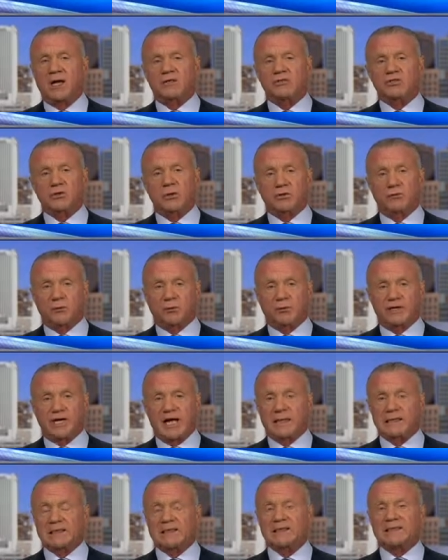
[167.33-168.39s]
And so the
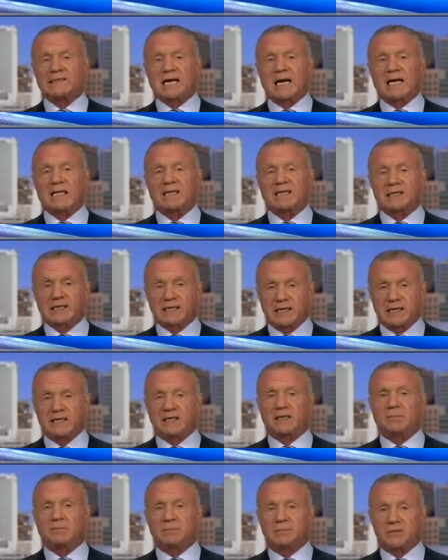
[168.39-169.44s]
reality is I
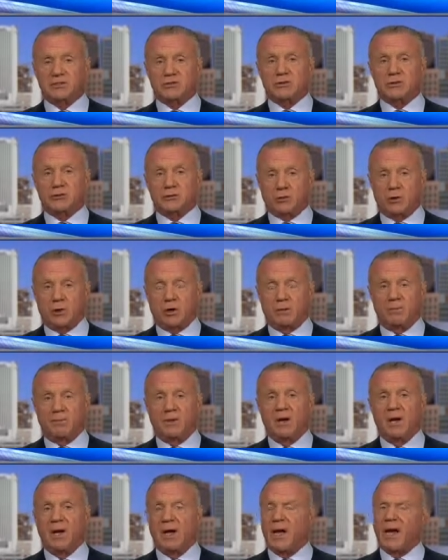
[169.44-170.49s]
think Mr. Trump
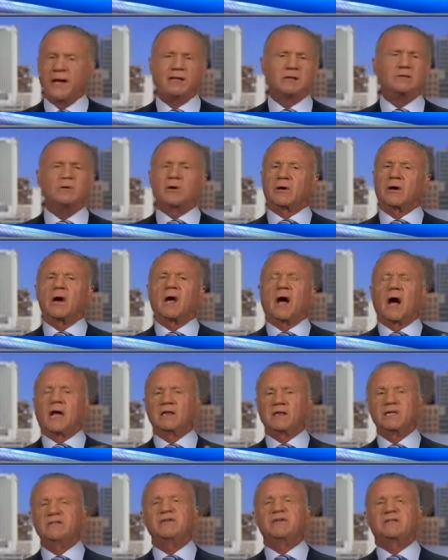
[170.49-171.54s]
hey, look, I'll
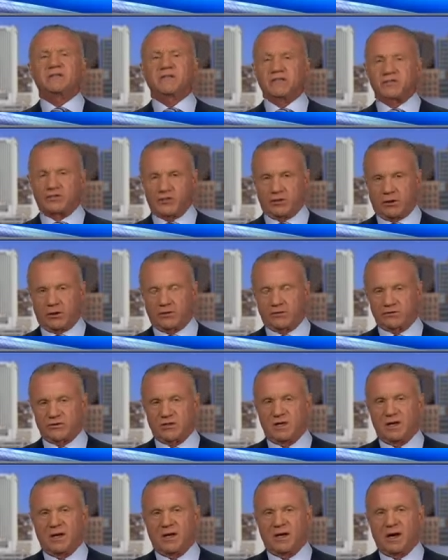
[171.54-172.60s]
leave it at this, Charles.
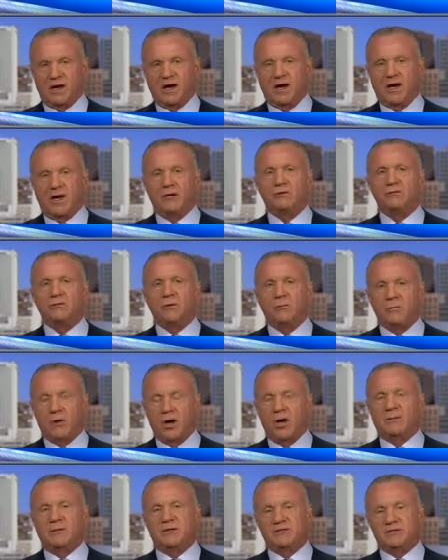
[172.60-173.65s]
Under
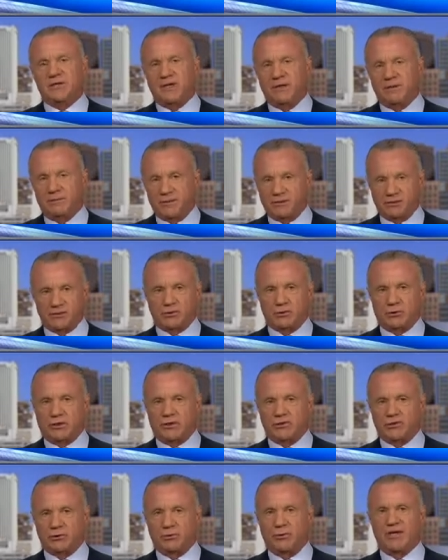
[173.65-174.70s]
Obama's
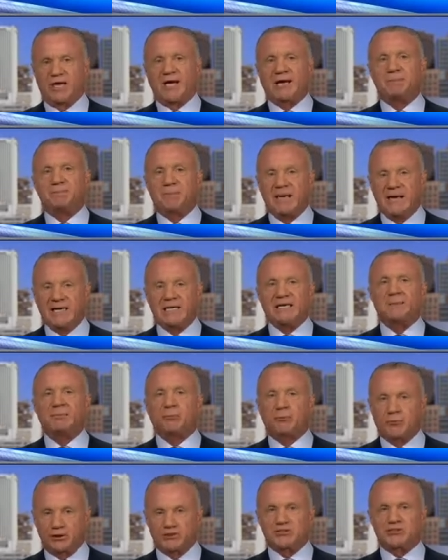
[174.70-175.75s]
administration, we had Penny
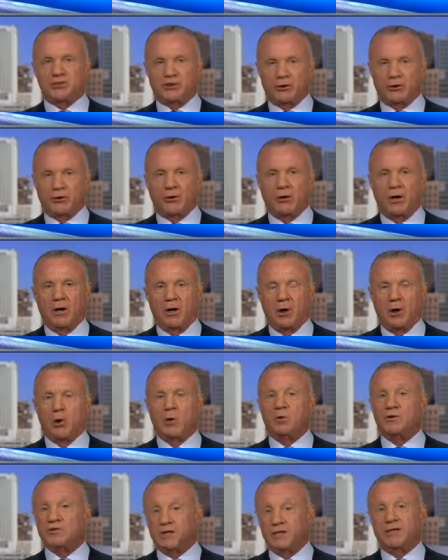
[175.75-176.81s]
Pritzker, who
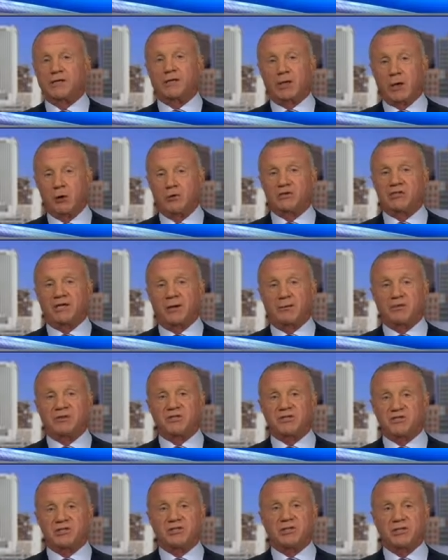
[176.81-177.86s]
was going to negotiate with
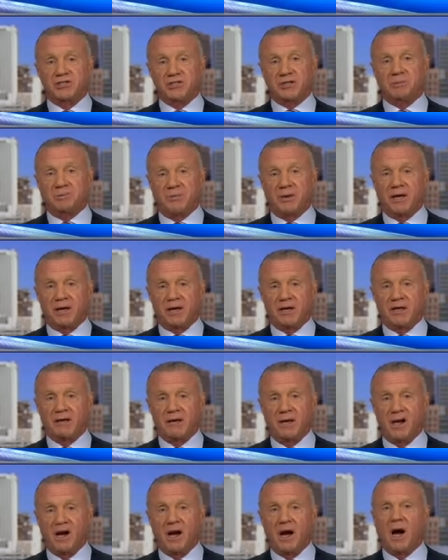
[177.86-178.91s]
Xi
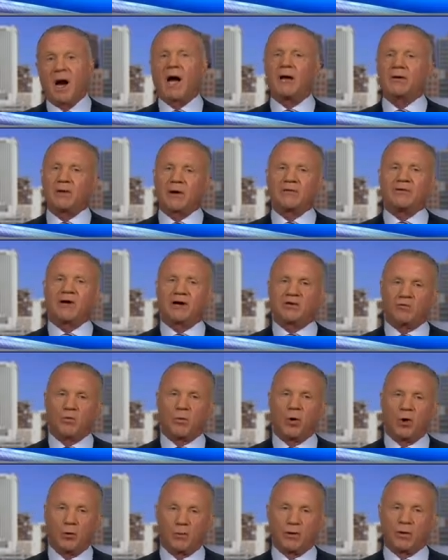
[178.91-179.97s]
Jinping. I'd rather have
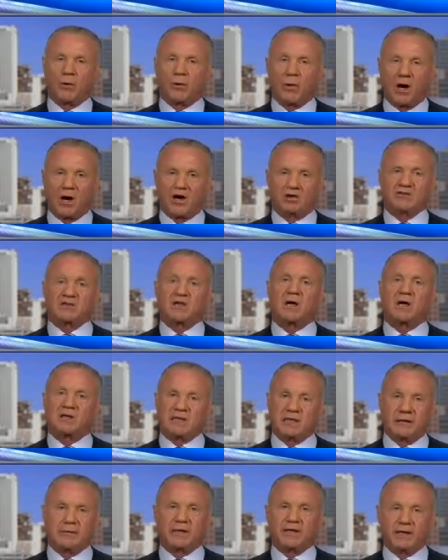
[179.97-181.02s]
Wilbur Ross,
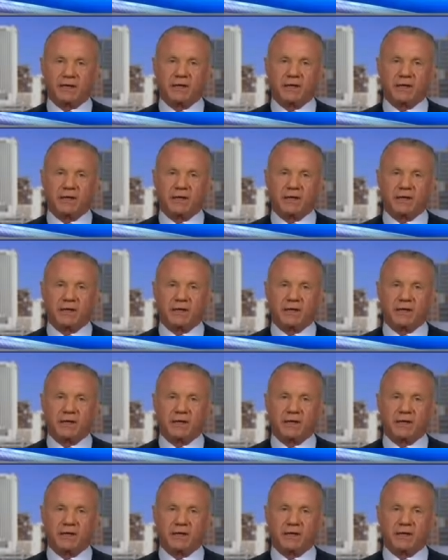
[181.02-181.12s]
Larry